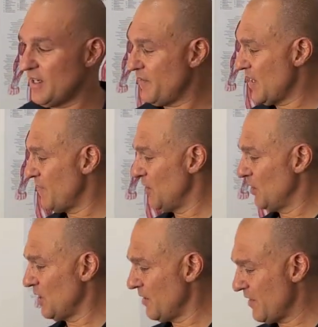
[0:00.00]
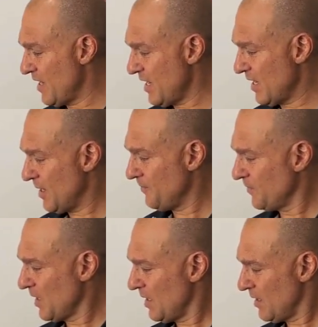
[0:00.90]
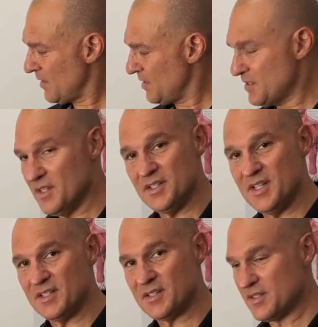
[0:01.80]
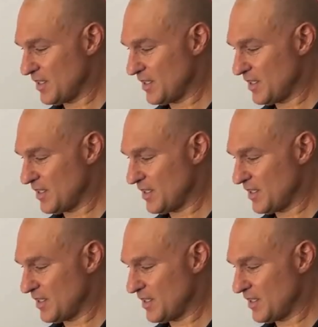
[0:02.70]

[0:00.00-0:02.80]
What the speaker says: If you have a look over here, these are the discs,